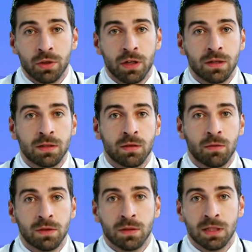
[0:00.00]
vitamin
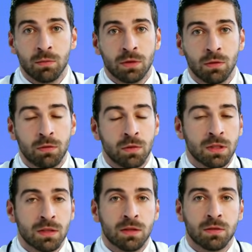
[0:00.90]
B12
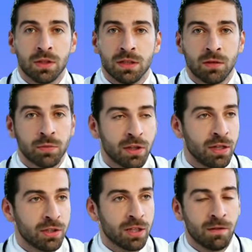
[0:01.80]
is the missing
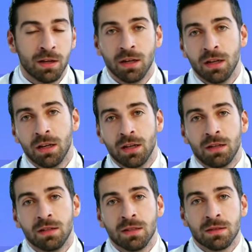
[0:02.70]
link.
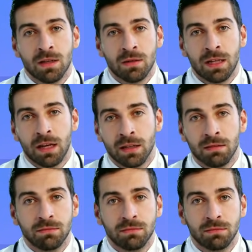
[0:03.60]

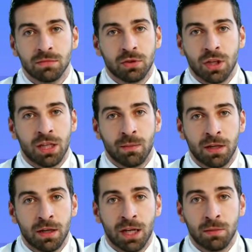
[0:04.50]
B12 is the
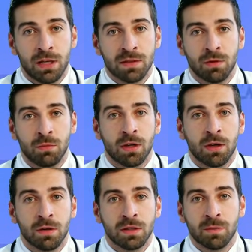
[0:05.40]
essential connector
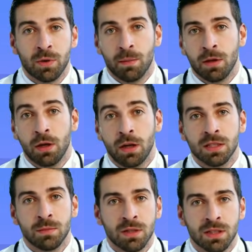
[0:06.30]
between your
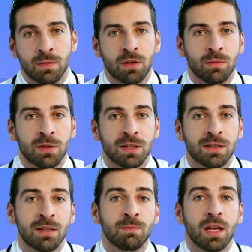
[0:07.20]
brain and your
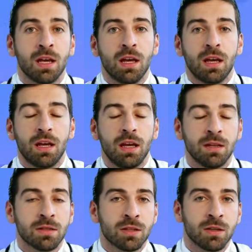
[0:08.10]
muscles,
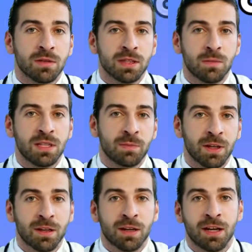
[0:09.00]
especially in your legs.